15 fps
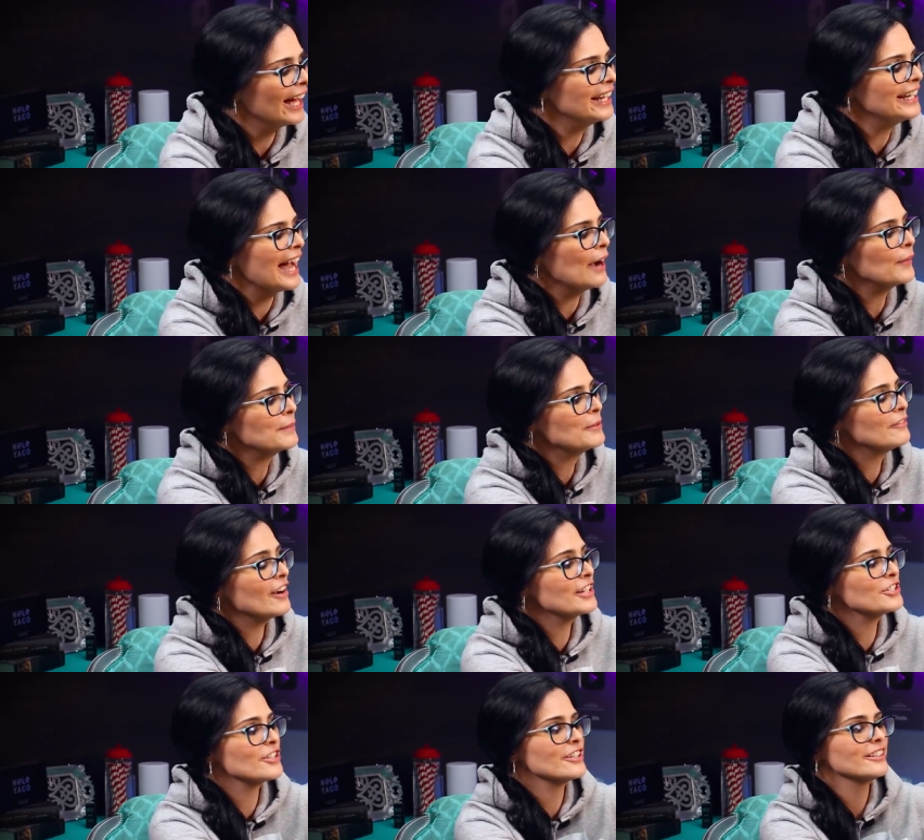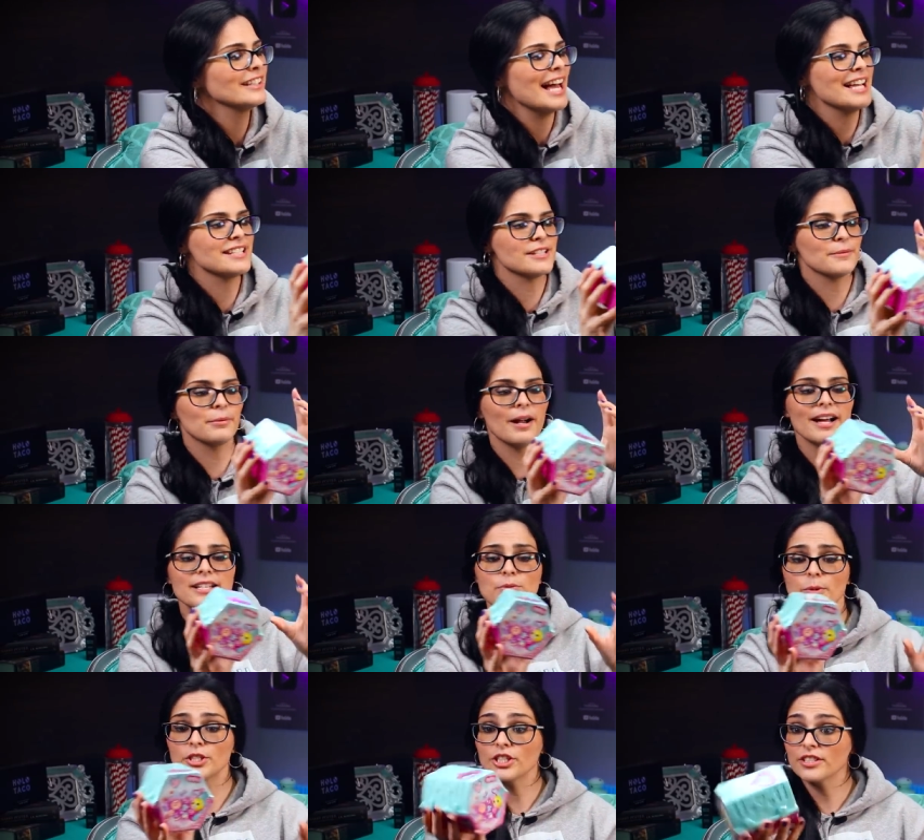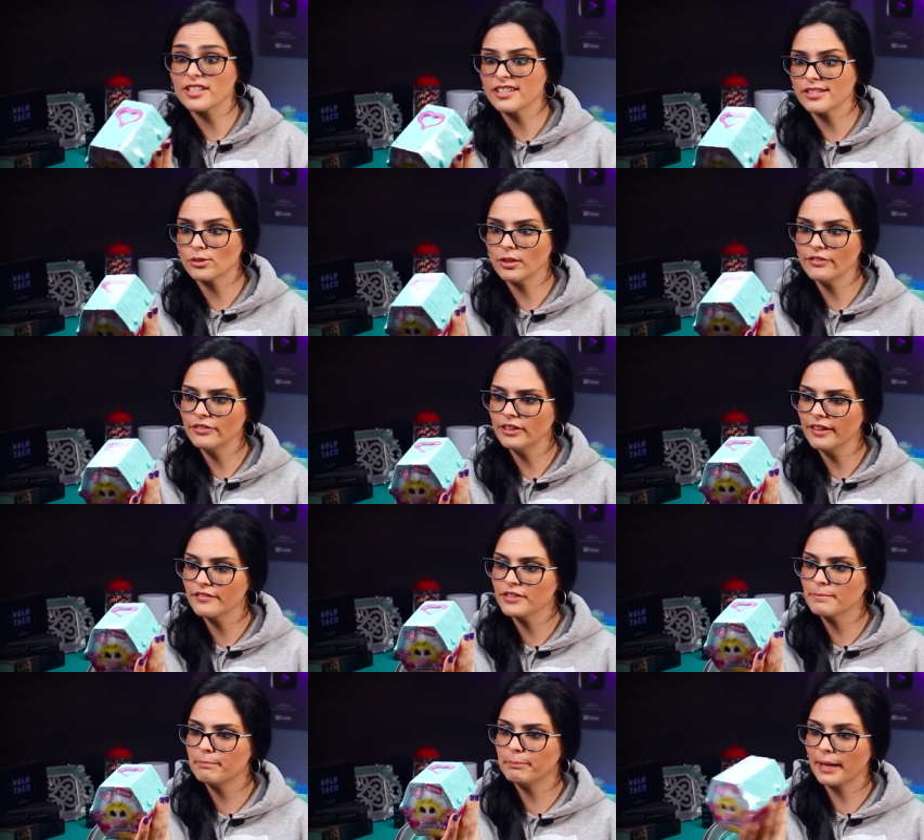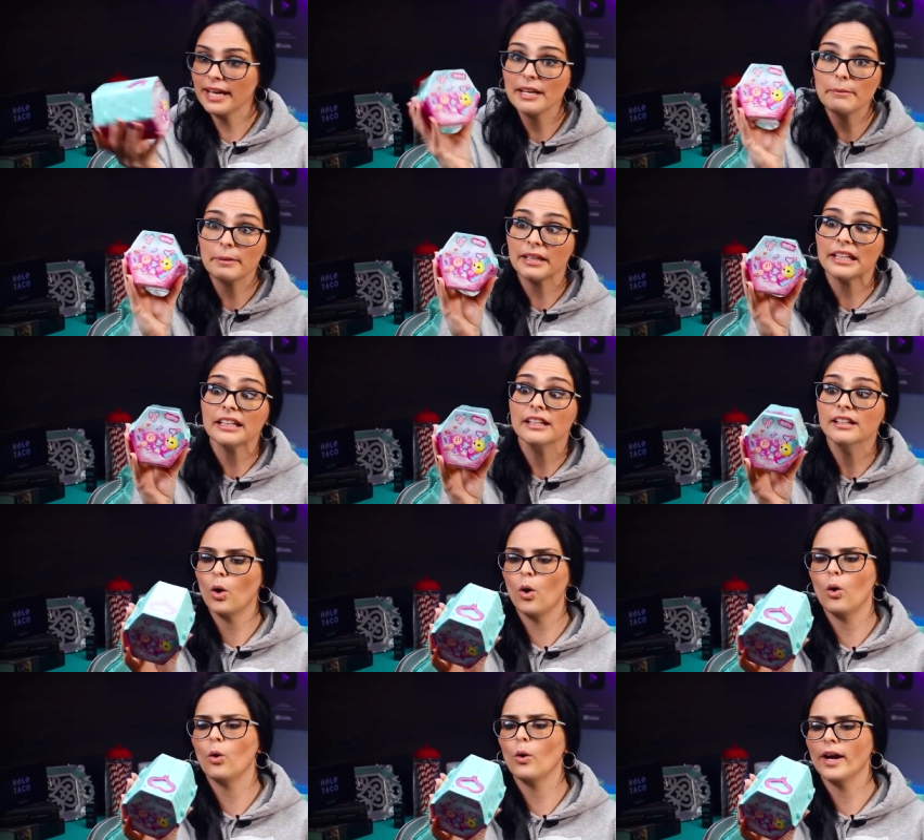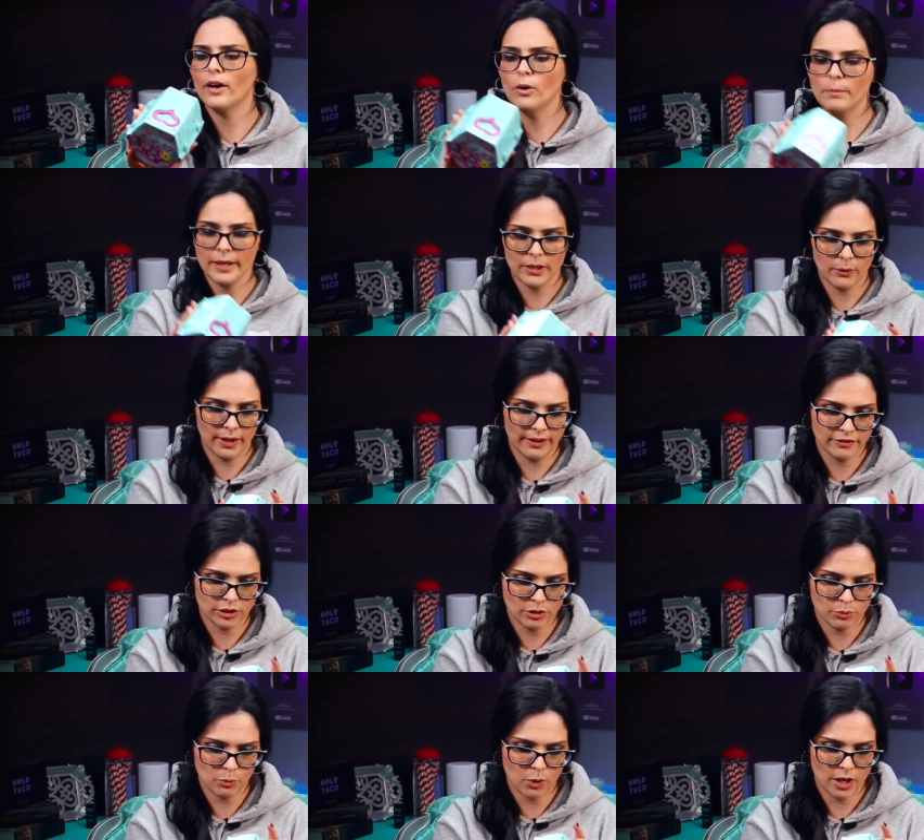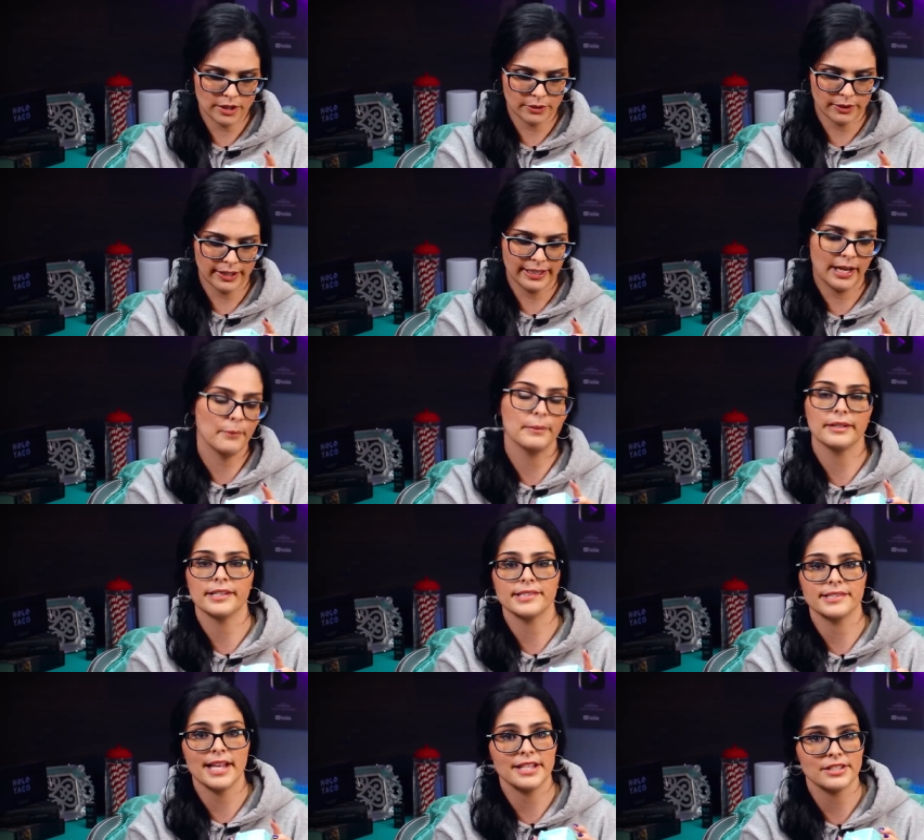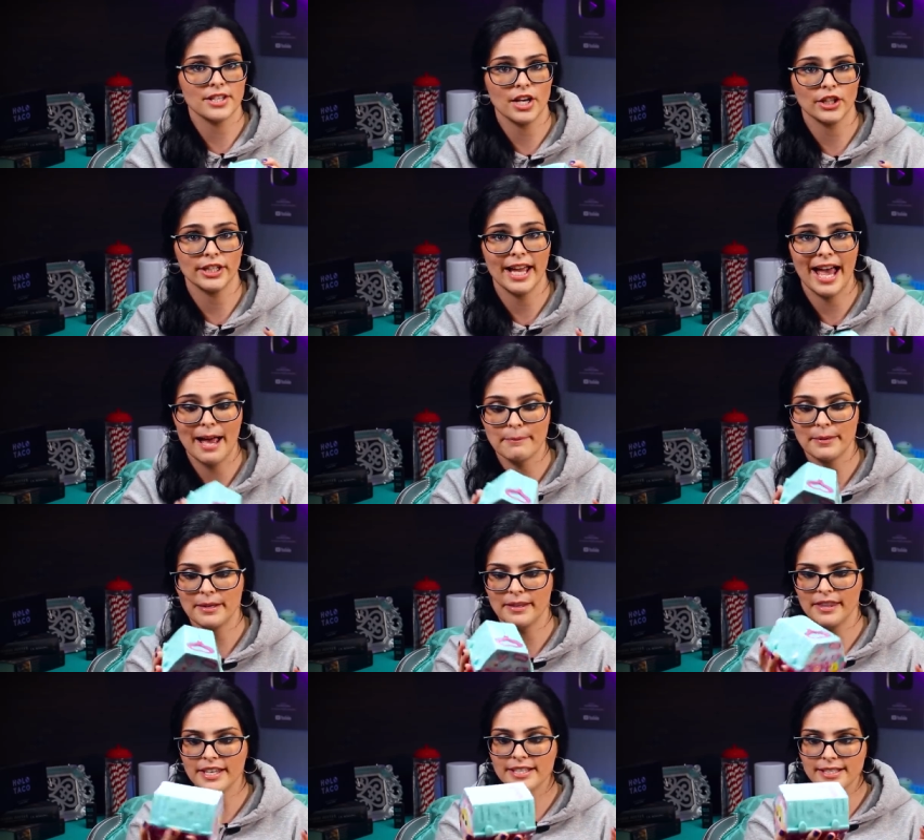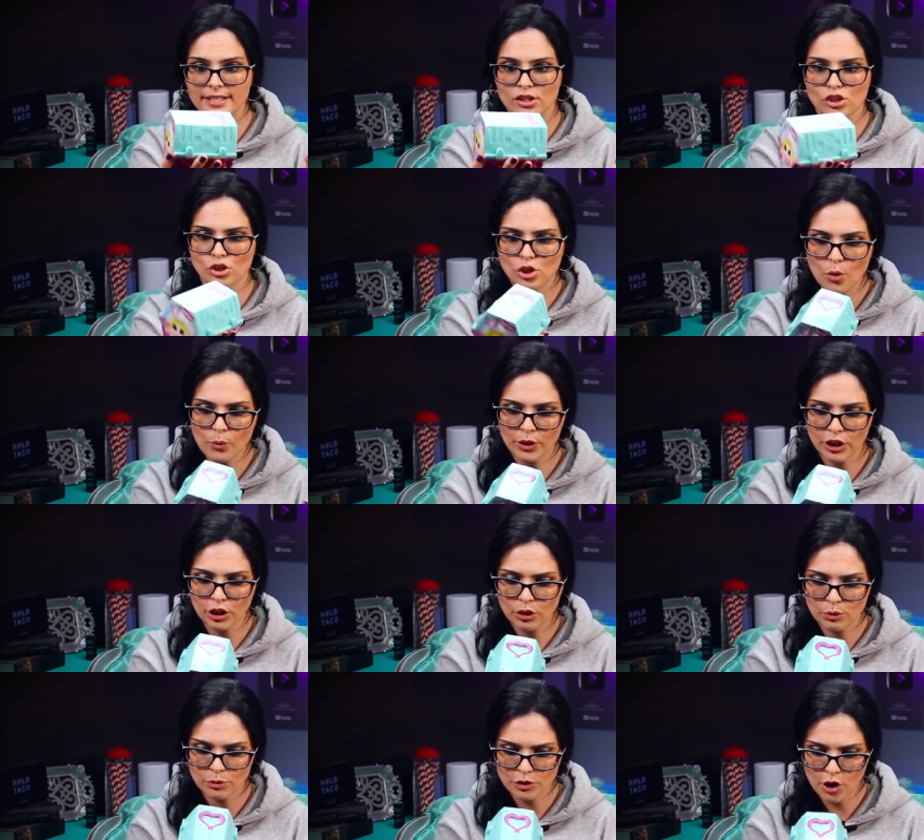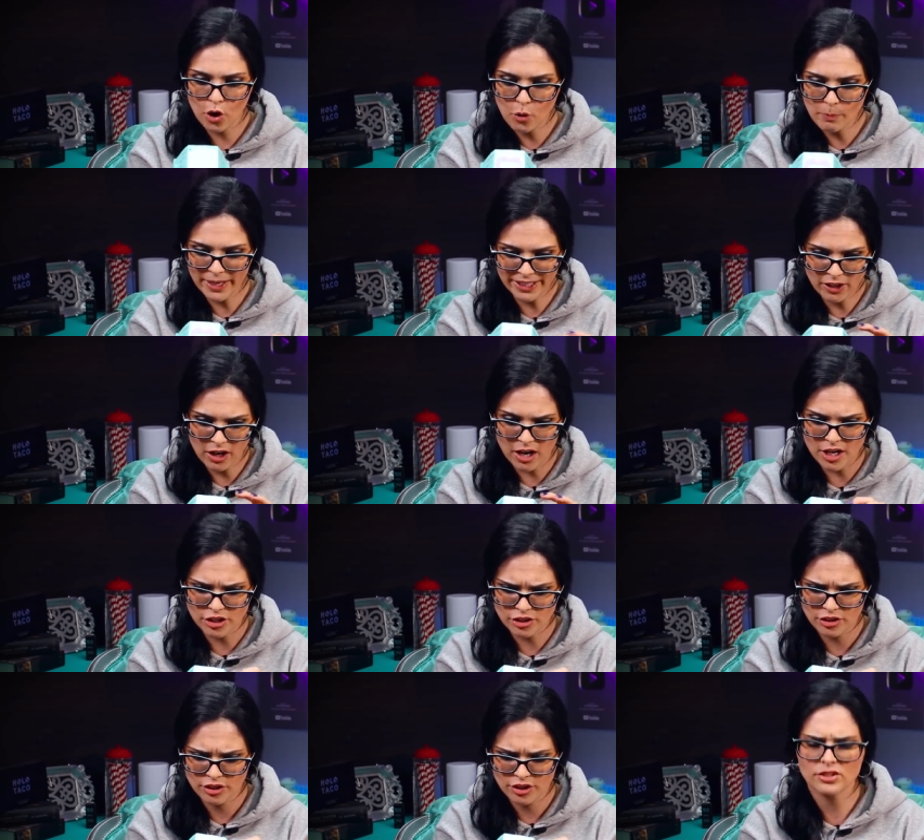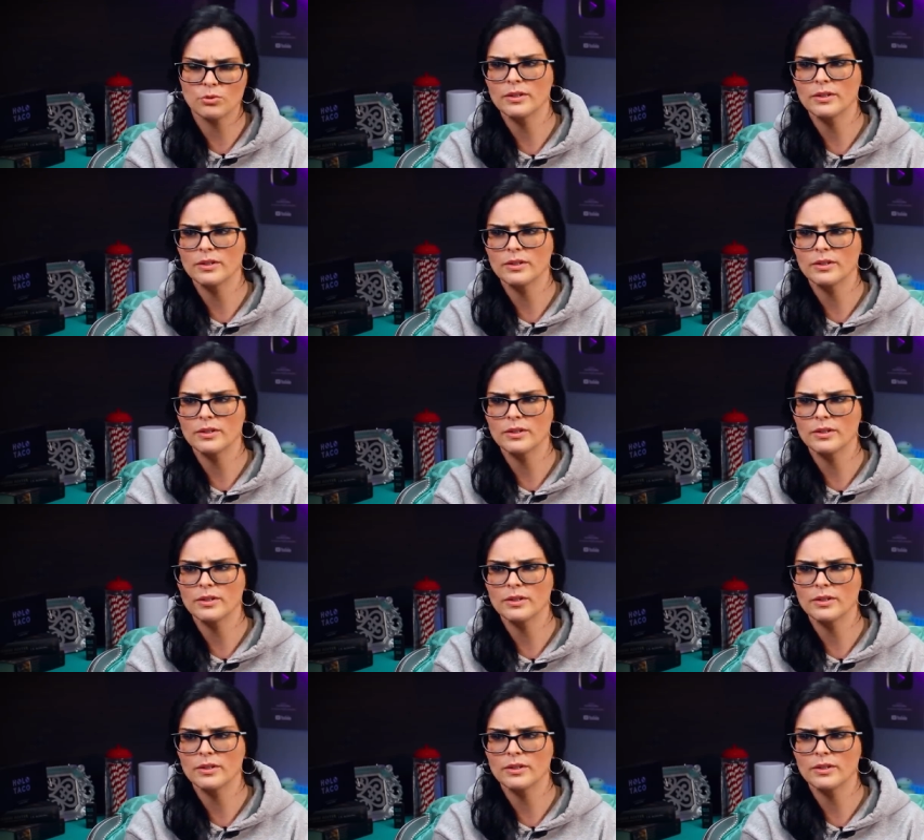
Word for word: And now we move on to the last surprise, which is a Scruff-a-Luvs baby. Oh, I hope I don't have to use water right now because that's not gonna happen. This is so cute. Oh my gosh.